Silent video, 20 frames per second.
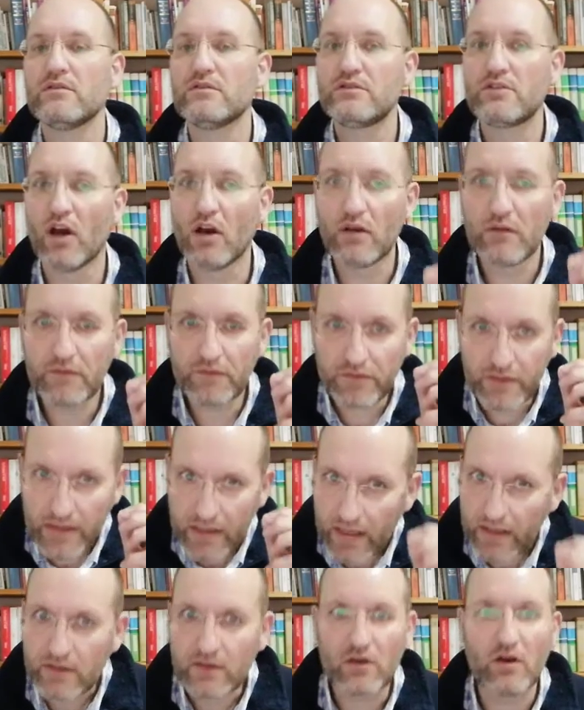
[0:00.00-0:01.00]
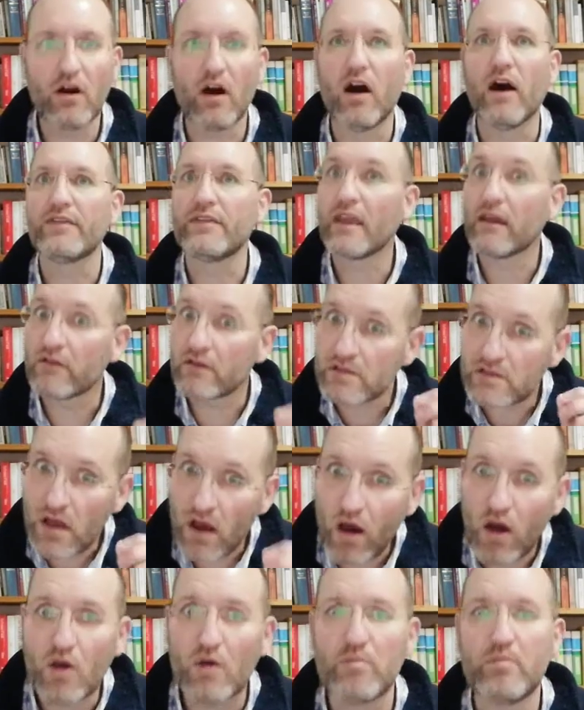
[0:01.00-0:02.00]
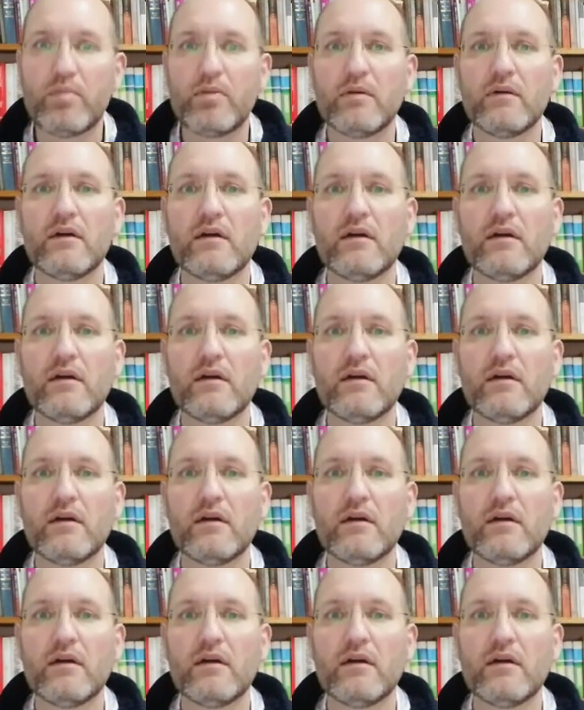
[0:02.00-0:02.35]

Don't forget God. There is hope.